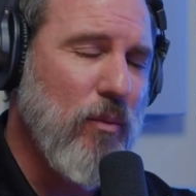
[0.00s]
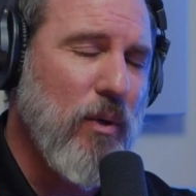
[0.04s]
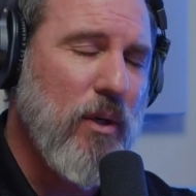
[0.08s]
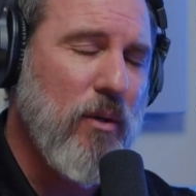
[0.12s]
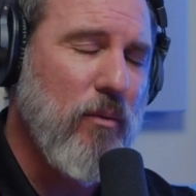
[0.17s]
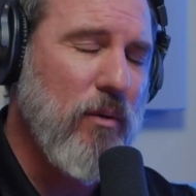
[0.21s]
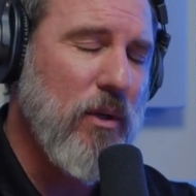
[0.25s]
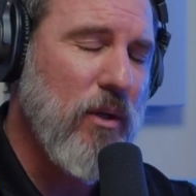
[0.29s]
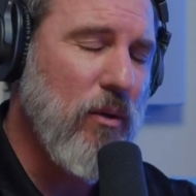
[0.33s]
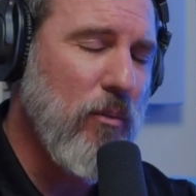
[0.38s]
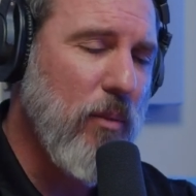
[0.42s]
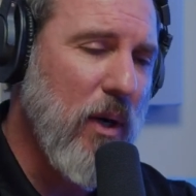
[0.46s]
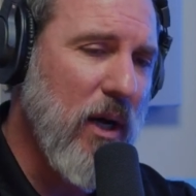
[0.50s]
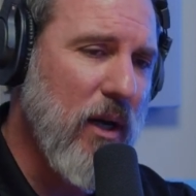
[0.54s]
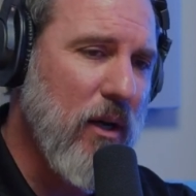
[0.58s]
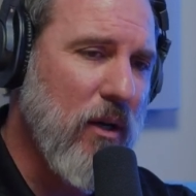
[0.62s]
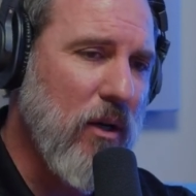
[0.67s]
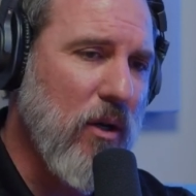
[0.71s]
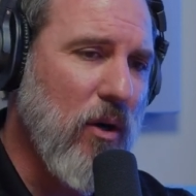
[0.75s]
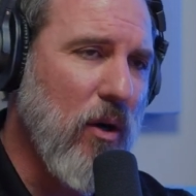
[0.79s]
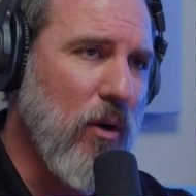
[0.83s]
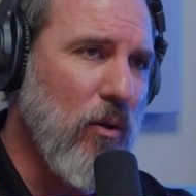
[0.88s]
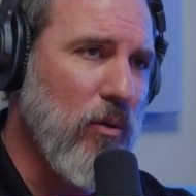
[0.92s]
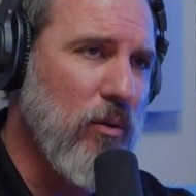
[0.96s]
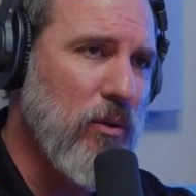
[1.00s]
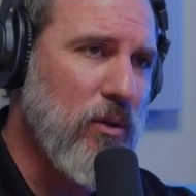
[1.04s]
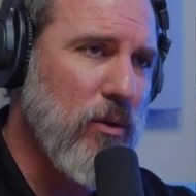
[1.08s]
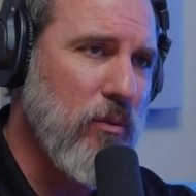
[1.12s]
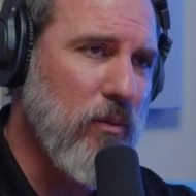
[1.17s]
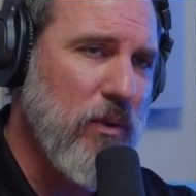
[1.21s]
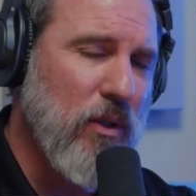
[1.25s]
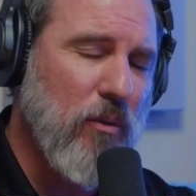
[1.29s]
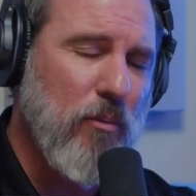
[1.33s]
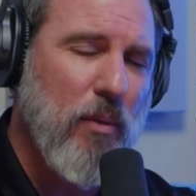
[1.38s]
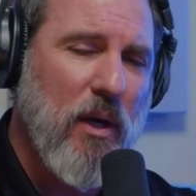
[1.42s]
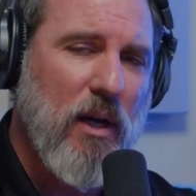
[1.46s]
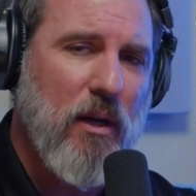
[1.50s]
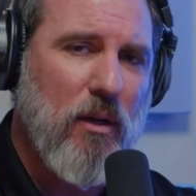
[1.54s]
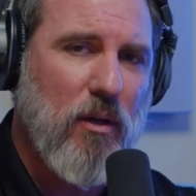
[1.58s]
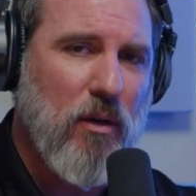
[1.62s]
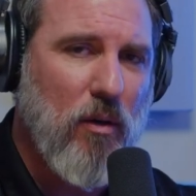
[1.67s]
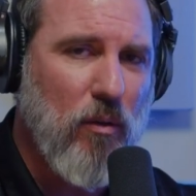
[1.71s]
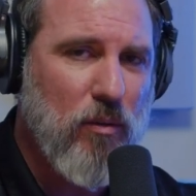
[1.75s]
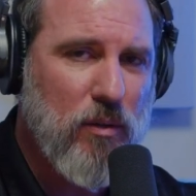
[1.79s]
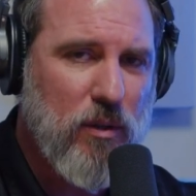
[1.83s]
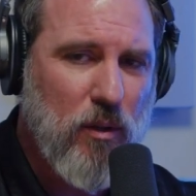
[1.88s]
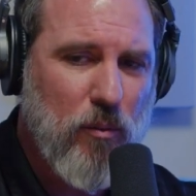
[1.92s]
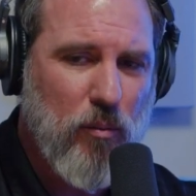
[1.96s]
when you buy a coach, when you buy a
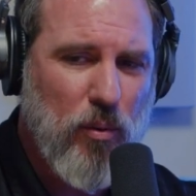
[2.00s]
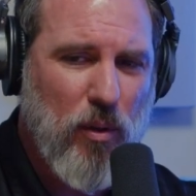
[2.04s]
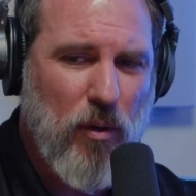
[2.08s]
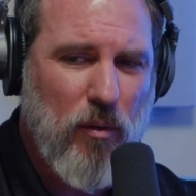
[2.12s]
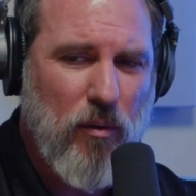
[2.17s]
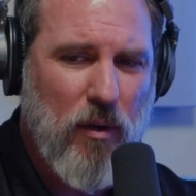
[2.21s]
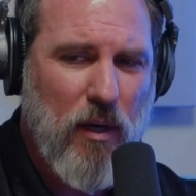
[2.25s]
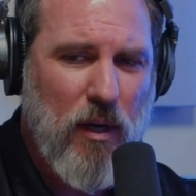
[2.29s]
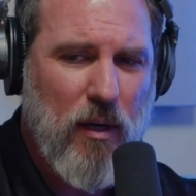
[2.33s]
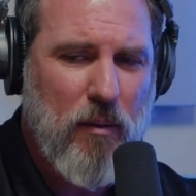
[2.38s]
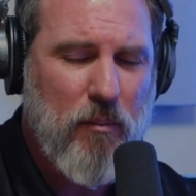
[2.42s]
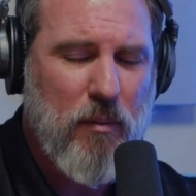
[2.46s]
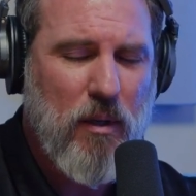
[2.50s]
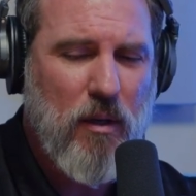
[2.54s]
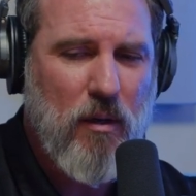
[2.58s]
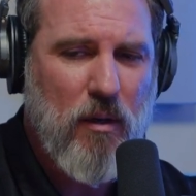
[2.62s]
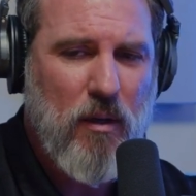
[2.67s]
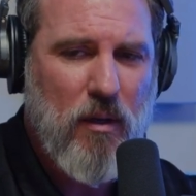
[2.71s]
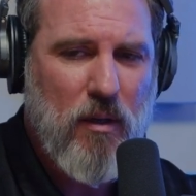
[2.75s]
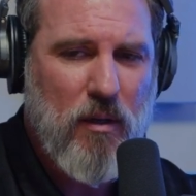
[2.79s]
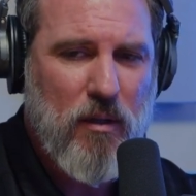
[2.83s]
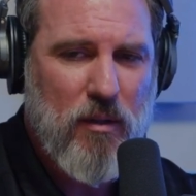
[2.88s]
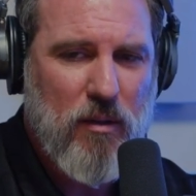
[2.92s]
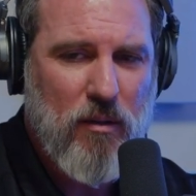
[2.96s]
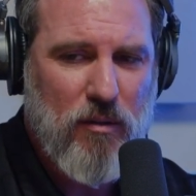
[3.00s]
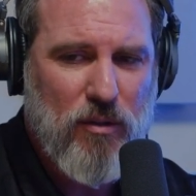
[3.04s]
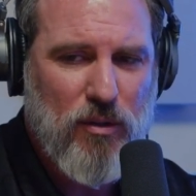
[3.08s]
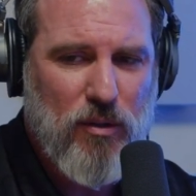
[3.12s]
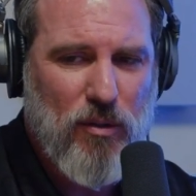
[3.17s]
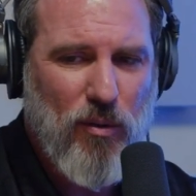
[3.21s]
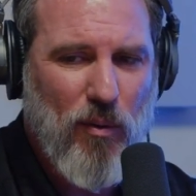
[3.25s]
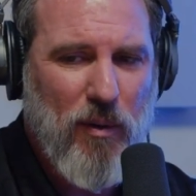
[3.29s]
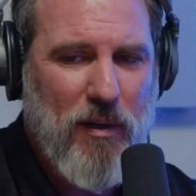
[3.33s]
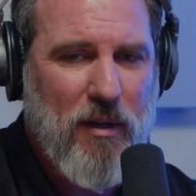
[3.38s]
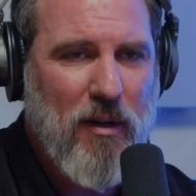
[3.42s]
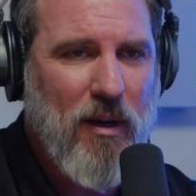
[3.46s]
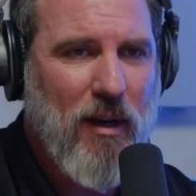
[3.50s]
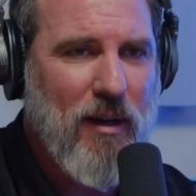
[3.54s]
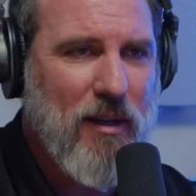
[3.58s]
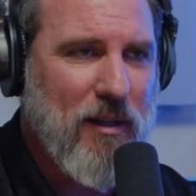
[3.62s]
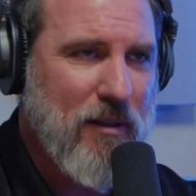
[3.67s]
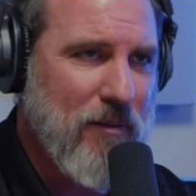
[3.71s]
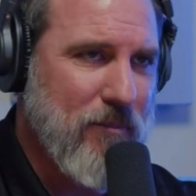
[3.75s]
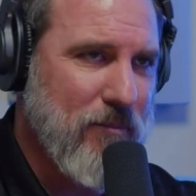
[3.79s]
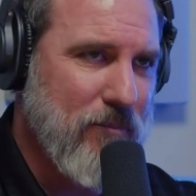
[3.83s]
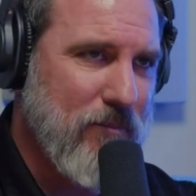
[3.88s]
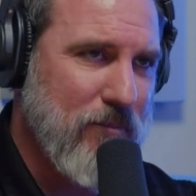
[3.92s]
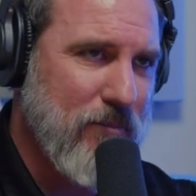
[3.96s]
coaching program, you're
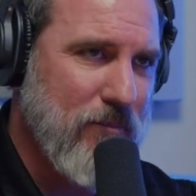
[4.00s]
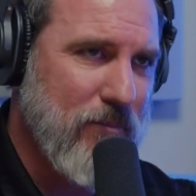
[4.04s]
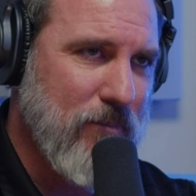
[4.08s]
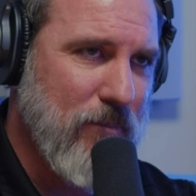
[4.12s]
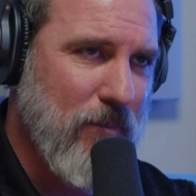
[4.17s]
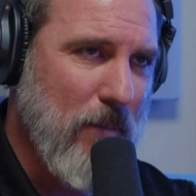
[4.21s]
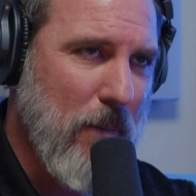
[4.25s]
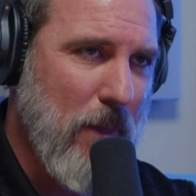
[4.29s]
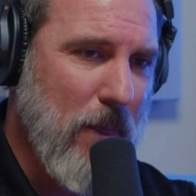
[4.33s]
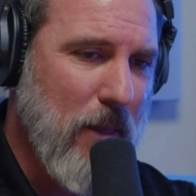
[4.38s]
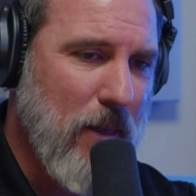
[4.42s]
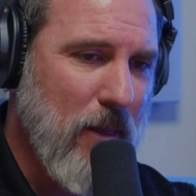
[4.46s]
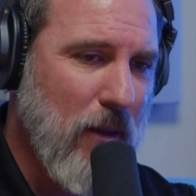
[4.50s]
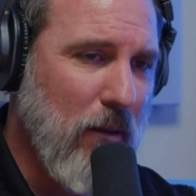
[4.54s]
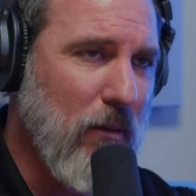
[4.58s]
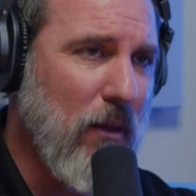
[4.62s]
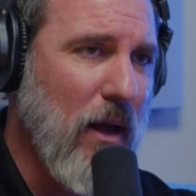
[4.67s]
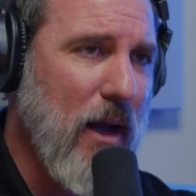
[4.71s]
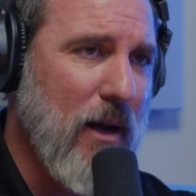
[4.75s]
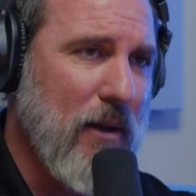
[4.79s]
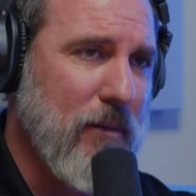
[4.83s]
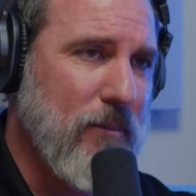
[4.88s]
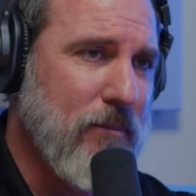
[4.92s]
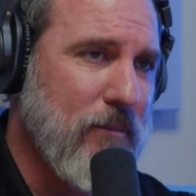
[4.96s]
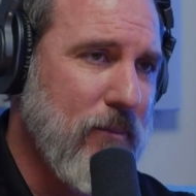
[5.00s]
shortcutting the line.